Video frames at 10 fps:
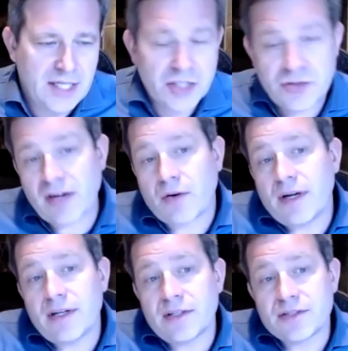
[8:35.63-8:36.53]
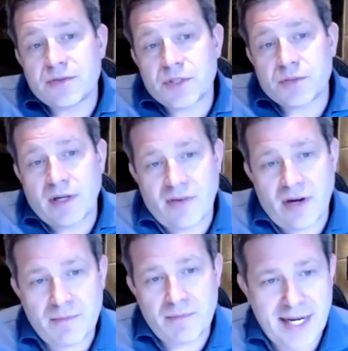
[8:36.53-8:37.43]
Traeger Grills was one of
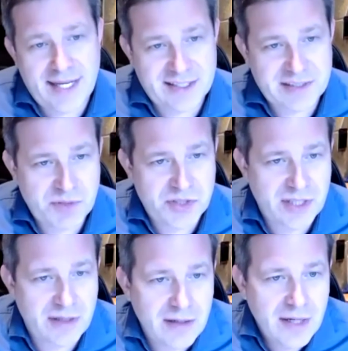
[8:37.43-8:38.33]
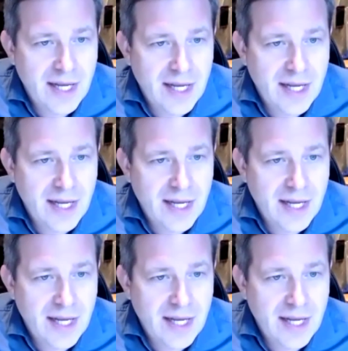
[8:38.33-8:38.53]
our beta customers here.